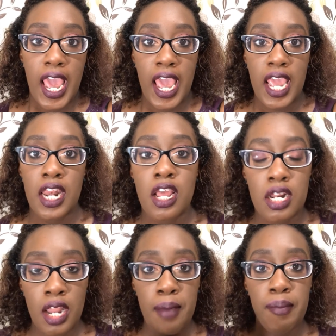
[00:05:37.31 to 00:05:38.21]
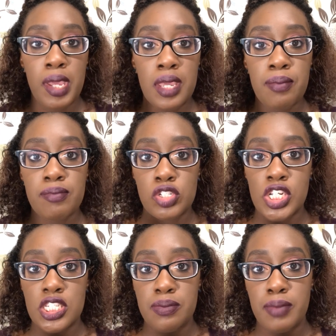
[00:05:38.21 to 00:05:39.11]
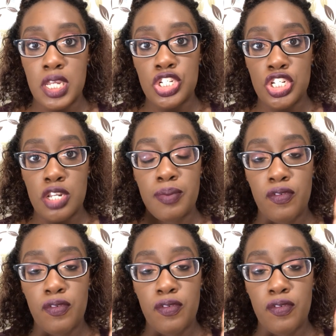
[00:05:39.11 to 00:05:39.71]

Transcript: And let me just mention